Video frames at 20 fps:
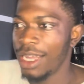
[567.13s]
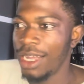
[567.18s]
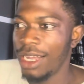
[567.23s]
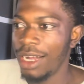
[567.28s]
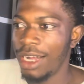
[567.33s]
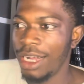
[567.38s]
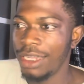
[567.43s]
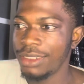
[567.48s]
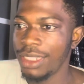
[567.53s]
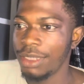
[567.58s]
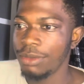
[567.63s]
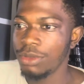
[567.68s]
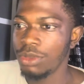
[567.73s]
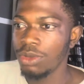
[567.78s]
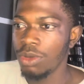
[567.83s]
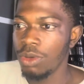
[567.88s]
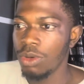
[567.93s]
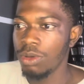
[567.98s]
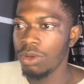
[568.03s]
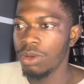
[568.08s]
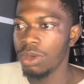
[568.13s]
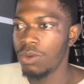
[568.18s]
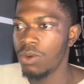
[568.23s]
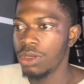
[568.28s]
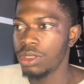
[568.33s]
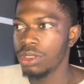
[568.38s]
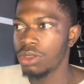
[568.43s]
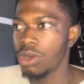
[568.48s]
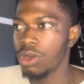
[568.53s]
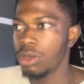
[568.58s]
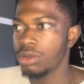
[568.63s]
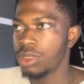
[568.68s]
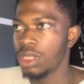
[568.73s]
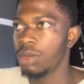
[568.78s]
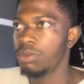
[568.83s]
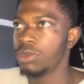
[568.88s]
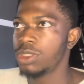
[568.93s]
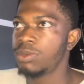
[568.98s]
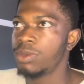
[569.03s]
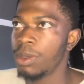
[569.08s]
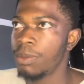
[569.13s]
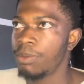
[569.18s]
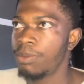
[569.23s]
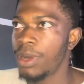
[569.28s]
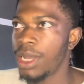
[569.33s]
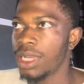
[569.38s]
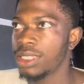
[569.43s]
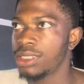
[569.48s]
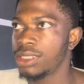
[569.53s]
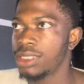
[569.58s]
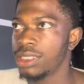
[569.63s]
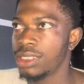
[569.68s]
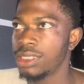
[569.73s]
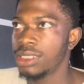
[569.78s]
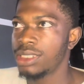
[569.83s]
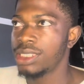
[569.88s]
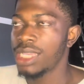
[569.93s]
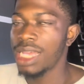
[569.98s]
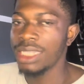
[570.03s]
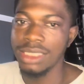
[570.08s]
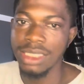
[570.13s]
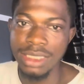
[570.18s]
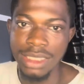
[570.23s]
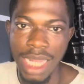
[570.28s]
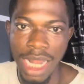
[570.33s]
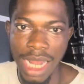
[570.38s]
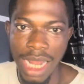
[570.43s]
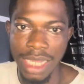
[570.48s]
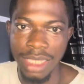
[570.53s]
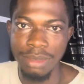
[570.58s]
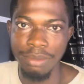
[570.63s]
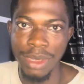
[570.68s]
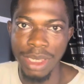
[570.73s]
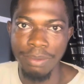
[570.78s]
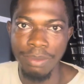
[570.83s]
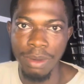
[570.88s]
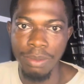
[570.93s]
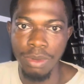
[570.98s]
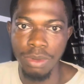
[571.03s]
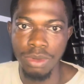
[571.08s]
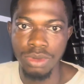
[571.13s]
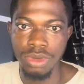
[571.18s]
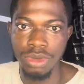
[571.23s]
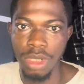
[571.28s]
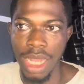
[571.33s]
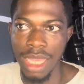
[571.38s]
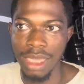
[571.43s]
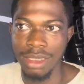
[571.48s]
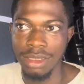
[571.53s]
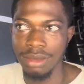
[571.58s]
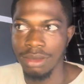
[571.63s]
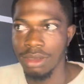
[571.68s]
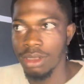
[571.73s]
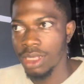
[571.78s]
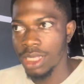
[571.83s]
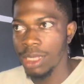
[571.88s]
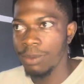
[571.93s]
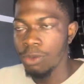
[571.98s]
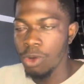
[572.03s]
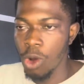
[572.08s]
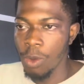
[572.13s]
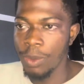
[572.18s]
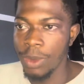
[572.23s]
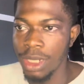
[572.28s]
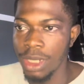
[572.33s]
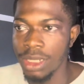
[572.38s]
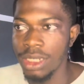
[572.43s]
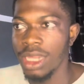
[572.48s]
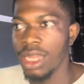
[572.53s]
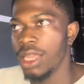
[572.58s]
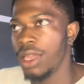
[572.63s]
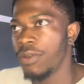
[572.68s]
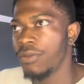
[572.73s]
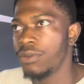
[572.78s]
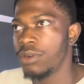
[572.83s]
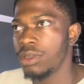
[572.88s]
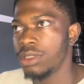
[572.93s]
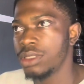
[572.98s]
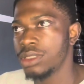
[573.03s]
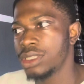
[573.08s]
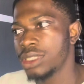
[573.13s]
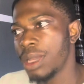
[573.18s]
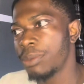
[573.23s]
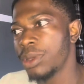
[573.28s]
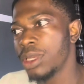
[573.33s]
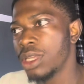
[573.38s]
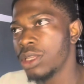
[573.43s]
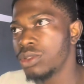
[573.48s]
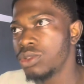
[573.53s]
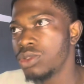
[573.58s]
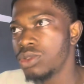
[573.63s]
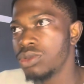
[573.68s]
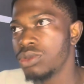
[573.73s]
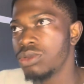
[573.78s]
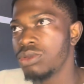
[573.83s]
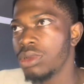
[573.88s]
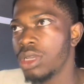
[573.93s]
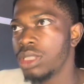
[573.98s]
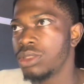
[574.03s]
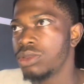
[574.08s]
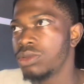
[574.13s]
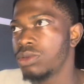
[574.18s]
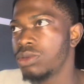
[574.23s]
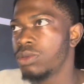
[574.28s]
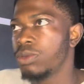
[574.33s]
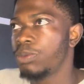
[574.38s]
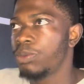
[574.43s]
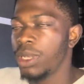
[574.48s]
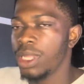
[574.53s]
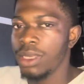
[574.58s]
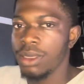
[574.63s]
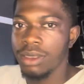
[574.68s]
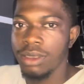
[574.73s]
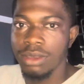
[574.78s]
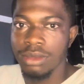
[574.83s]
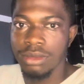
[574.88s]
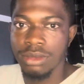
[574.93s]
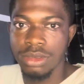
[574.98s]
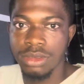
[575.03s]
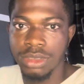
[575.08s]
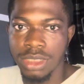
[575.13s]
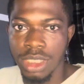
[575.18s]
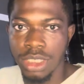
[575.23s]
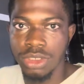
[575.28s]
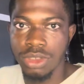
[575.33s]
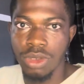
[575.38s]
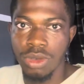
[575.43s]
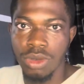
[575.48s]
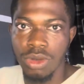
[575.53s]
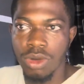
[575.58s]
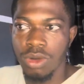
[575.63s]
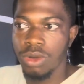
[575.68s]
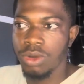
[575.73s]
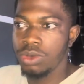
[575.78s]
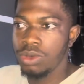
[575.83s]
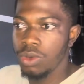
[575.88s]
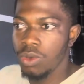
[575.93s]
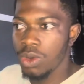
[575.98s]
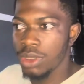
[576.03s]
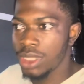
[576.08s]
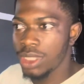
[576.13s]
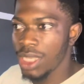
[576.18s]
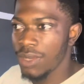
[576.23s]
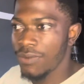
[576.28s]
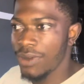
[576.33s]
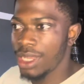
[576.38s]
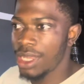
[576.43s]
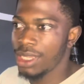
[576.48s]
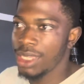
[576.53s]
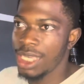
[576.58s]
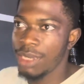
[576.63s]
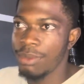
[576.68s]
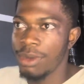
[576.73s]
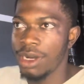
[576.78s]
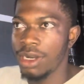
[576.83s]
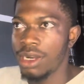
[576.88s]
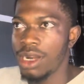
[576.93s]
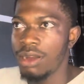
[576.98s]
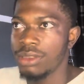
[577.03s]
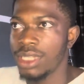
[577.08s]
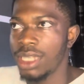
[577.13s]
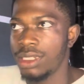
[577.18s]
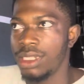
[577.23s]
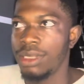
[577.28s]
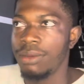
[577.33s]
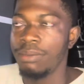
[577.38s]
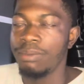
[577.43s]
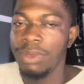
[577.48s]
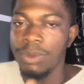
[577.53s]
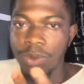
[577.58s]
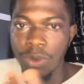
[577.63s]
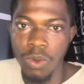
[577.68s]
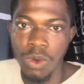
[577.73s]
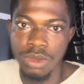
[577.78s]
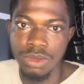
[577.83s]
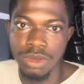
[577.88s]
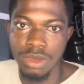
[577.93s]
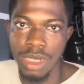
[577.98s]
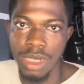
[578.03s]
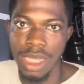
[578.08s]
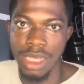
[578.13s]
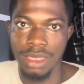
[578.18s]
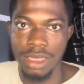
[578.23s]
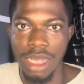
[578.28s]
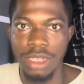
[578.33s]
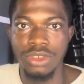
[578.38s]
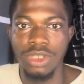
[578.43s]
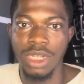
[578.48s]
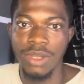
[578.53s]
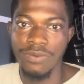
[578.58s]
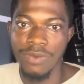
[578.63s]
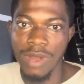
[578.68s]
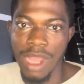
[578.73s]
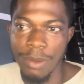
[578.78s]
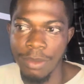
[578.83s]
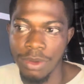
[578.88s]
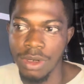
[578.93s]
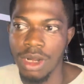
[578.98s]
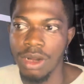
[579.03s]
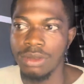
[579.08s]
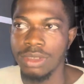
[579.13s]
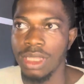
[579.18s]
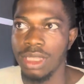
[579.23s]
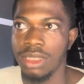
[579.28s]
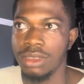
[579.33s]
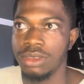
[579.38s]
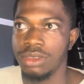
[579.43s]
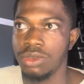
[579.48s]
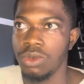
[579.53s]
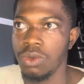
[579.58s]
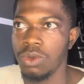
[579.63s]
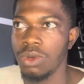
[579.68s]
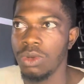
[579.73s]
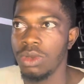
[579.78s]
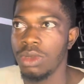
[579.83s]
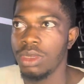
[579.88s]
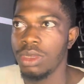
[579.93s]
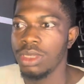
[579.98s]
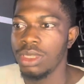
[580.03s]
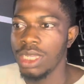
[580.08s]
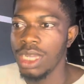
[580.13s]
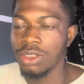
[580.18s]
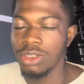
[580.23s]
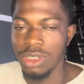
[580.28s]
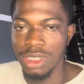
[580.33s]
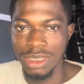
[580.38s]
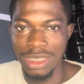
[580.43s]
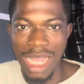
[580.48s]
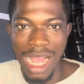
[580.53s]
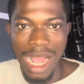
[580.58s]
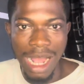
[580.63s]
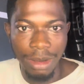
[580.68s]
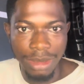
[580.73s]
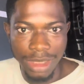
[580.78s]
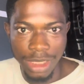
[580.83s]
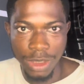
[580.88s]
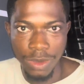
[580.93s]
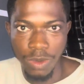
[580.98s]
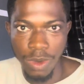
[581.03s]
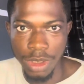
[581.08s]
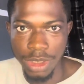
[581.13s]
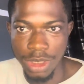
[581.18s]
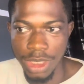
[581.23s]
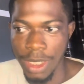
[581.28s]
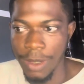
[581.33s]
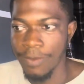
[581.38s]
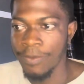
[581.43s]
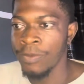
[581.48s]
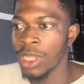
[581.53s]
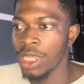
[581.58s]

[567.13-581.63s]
and then when it comes to an amusement park, there are things that like make people to like keep coming. For example, a new play station or a new whatever that came around, and then people want to like actually vibe around and get to understand how things work there.